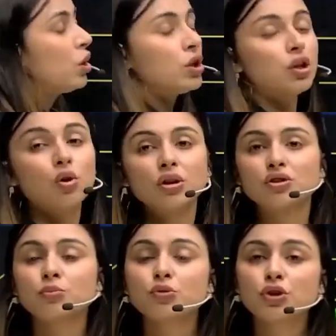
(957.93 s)
the
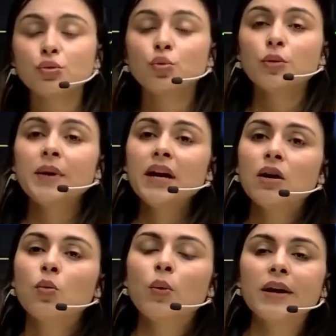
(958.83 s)
contribution would be
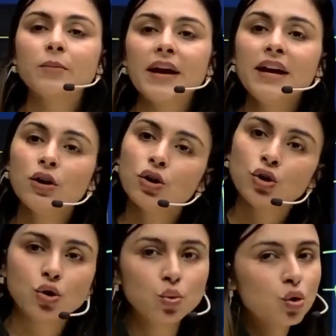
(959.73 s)
1 by
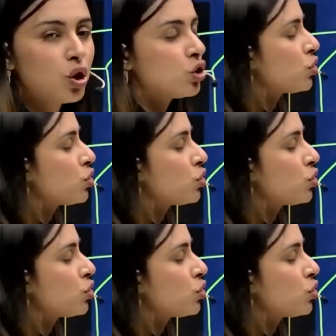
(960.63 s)
2. So